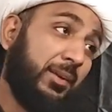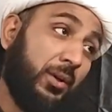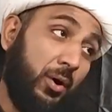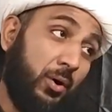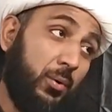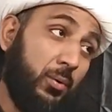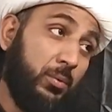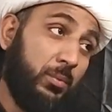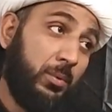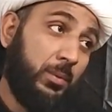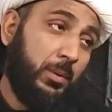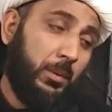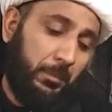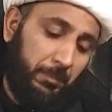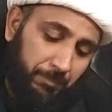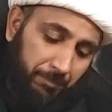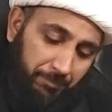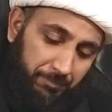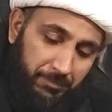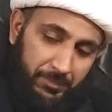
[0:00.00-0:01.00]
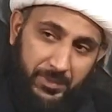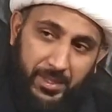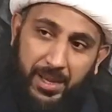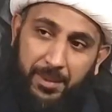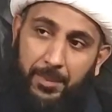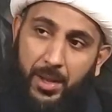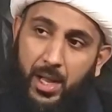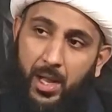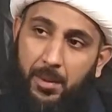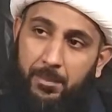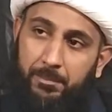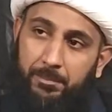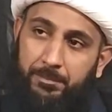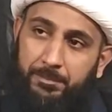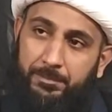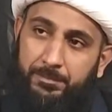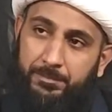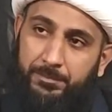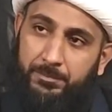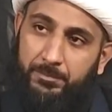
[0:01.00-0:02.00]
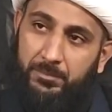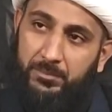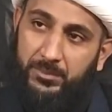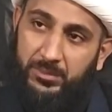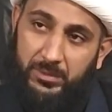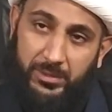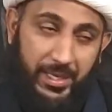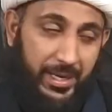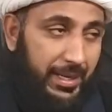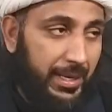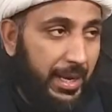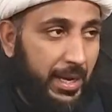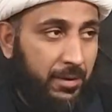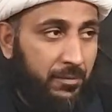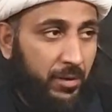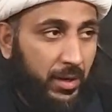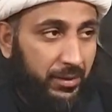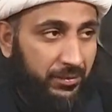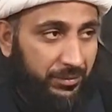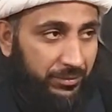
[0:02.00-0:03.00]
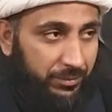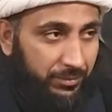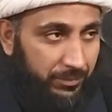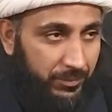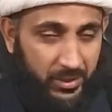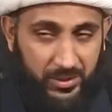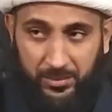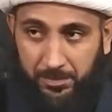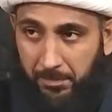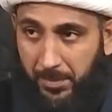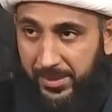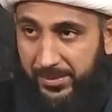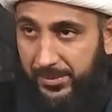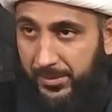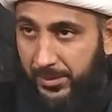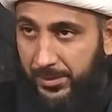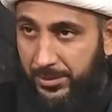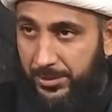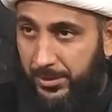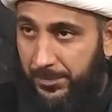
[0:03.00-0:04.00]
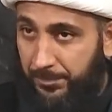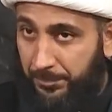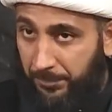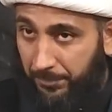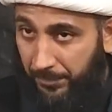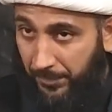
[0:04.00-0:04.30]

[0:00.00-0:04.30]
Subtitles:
No. The Imam, they gave us this message.